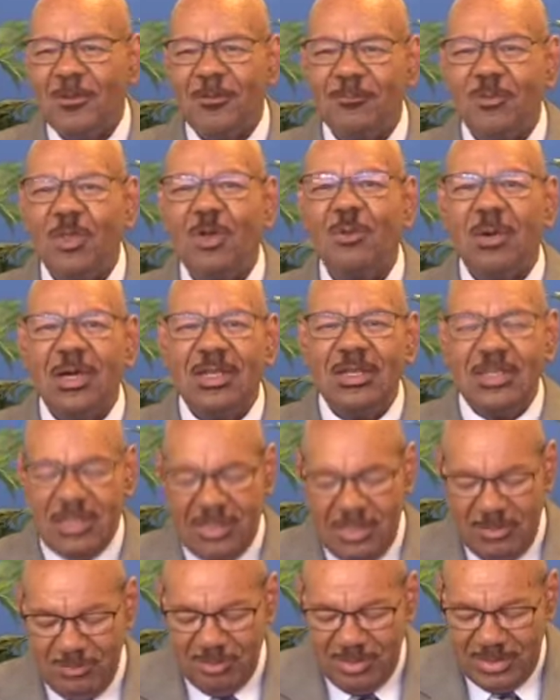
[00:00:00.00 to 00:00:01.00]
Nobody
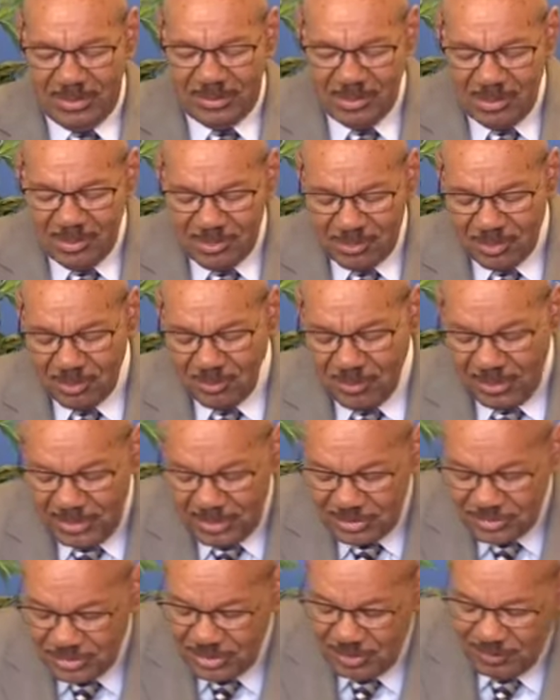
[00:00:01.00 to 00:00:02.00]
can beat the great
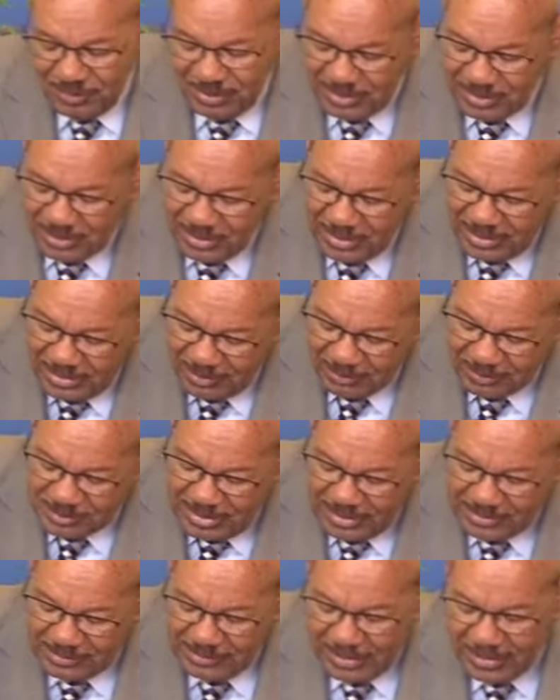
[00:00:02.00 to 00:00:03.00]
Assyrian king. It was
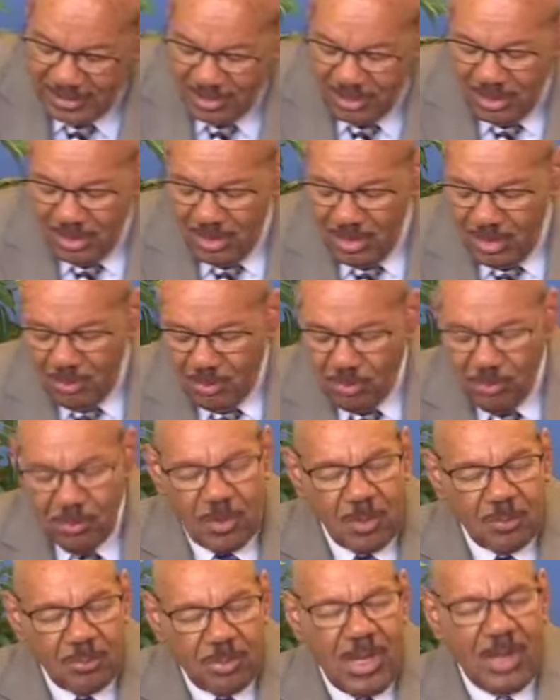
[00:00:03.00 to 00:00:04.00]
kind of like
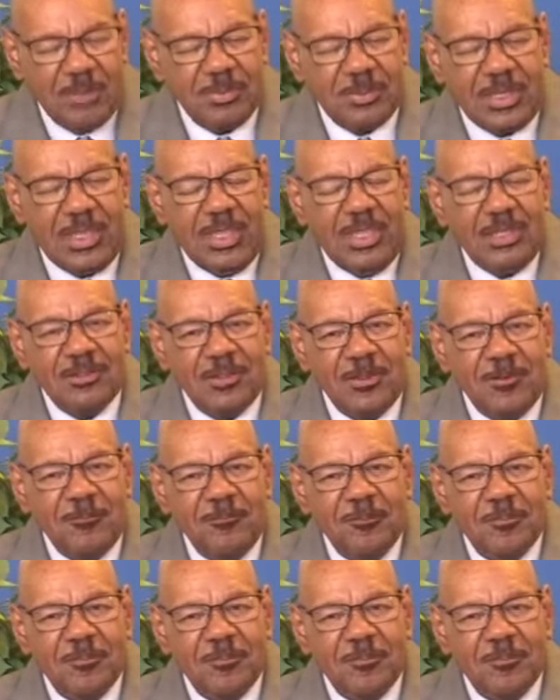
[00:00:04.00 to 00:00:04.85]
war propaganda.